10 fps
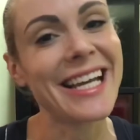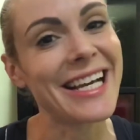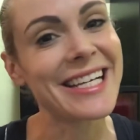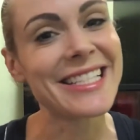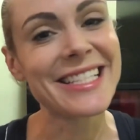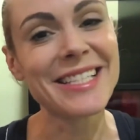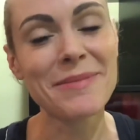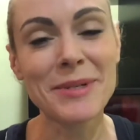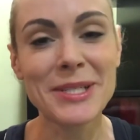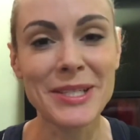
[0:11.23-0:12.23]
And
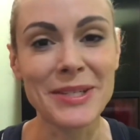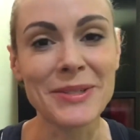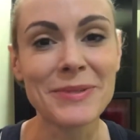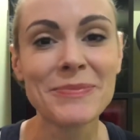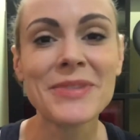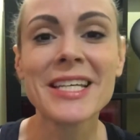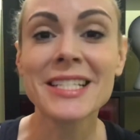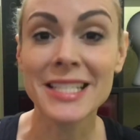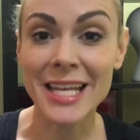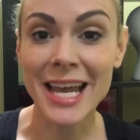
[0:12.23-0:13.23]
number two,
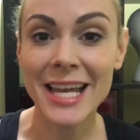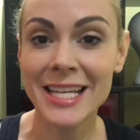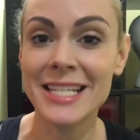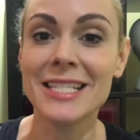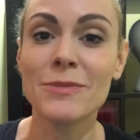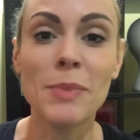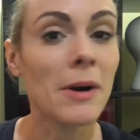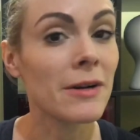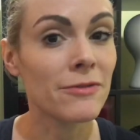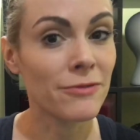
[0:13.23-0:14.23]
today is
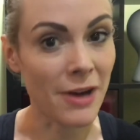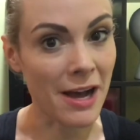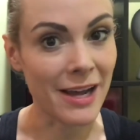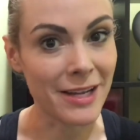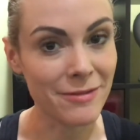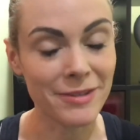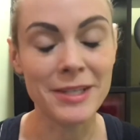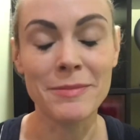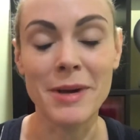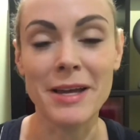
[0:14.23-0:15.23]
part five
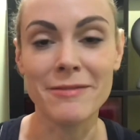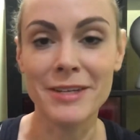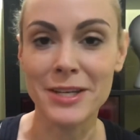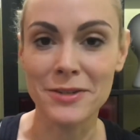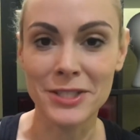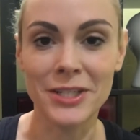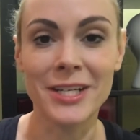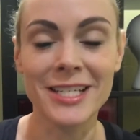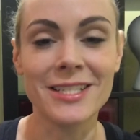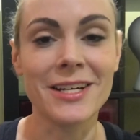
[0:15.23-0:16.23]
in my video
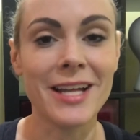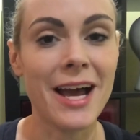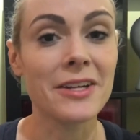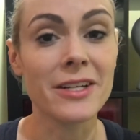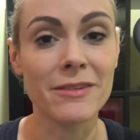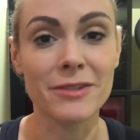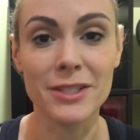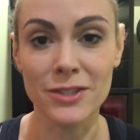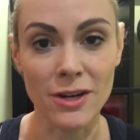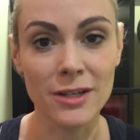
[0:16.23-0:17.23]
series on how to cover a
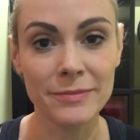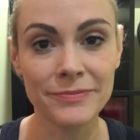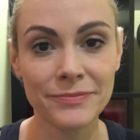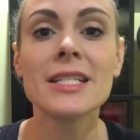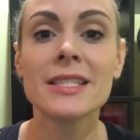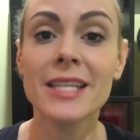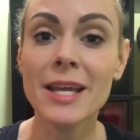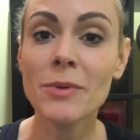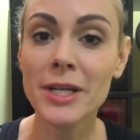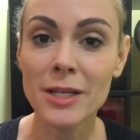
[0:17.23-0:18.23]
song.
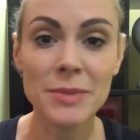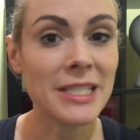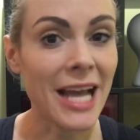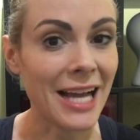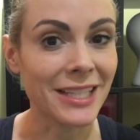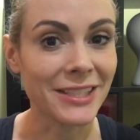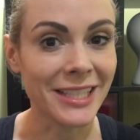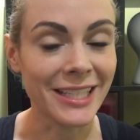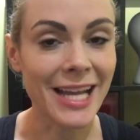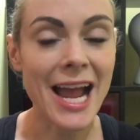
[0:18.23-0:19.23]
Today we're gonna be
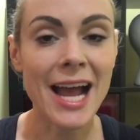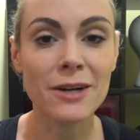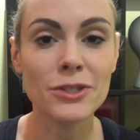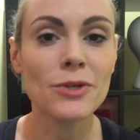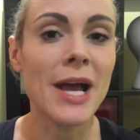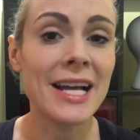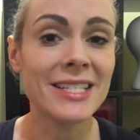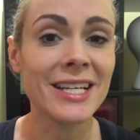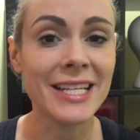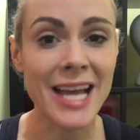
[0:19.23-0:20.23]
tackling how to add
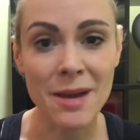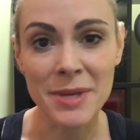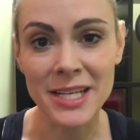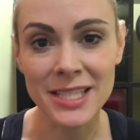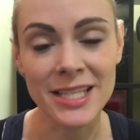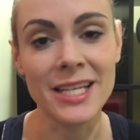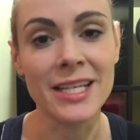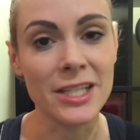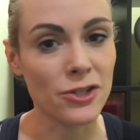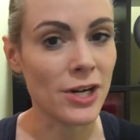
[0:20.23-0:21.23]
dynamics and
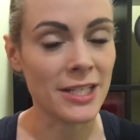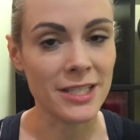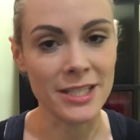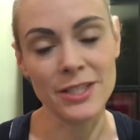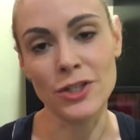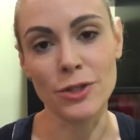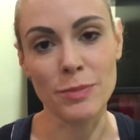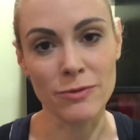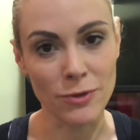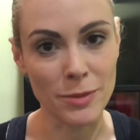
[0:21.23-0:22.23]
interest into your
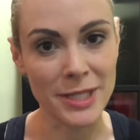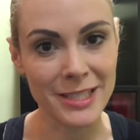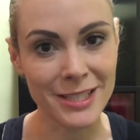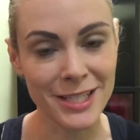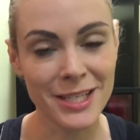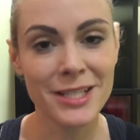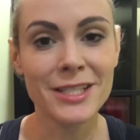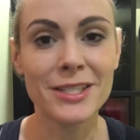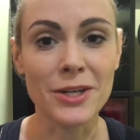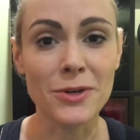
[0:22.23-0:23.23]
performance.
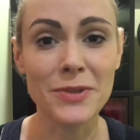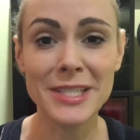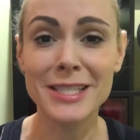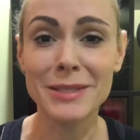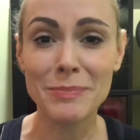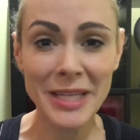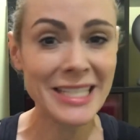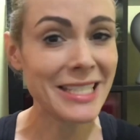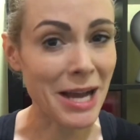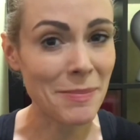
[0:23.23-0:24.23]
So this is a
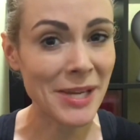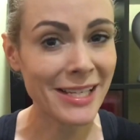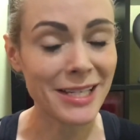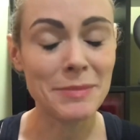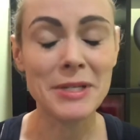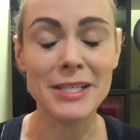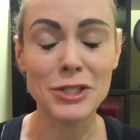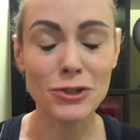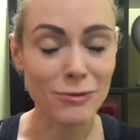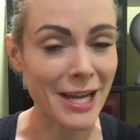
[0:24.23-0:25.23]
big topic. I'm gonna
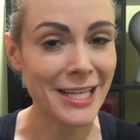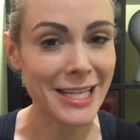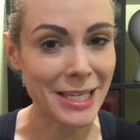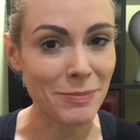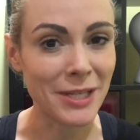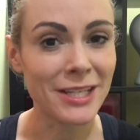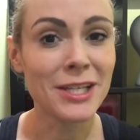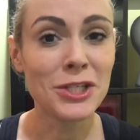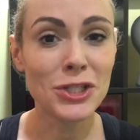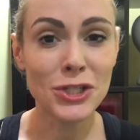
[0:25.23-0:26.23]
try to keep it
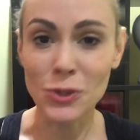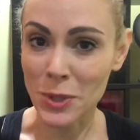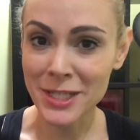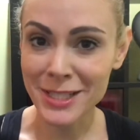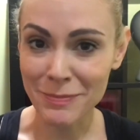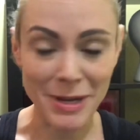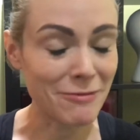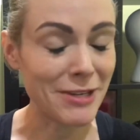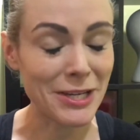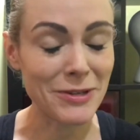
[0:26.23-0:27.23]
short. My
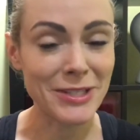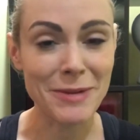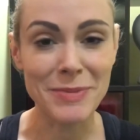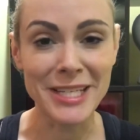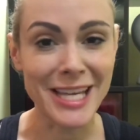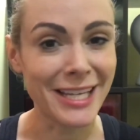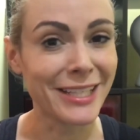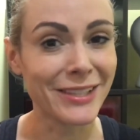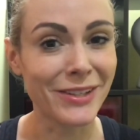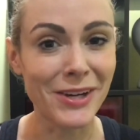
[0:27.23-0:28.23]
videos have been
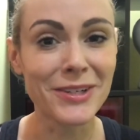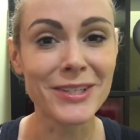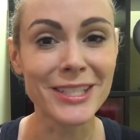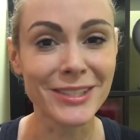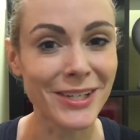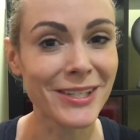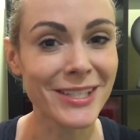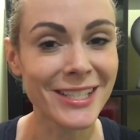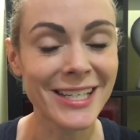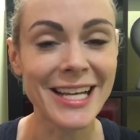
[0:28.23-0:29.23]
getting longer and
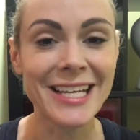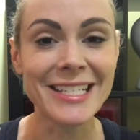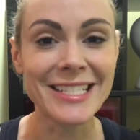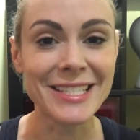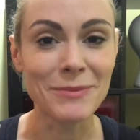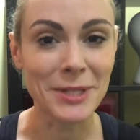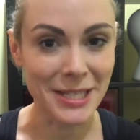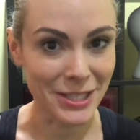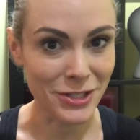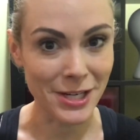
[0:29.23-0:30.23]
longer and we're
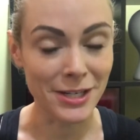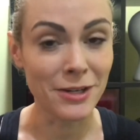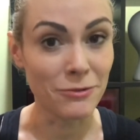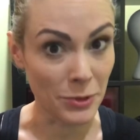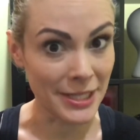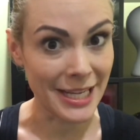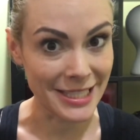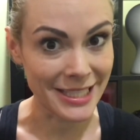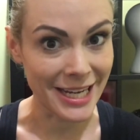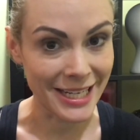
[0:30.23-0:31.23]
gonna try to avoid
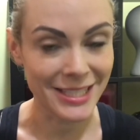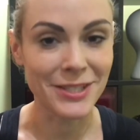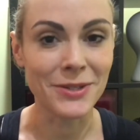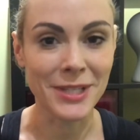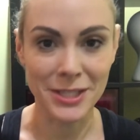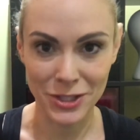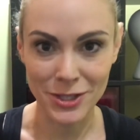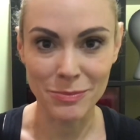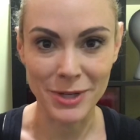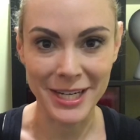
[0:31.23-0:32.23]
that today. So let's
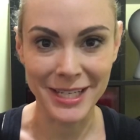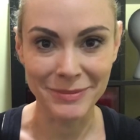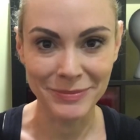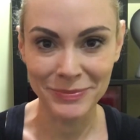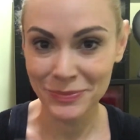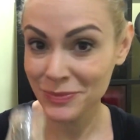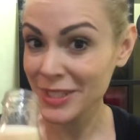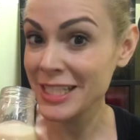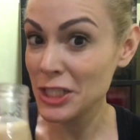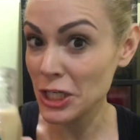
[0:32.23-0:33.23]
jump right in.
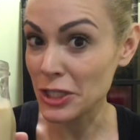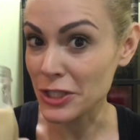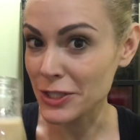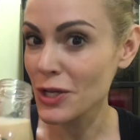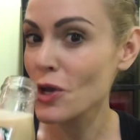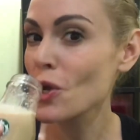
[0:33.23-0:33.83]
Cheers.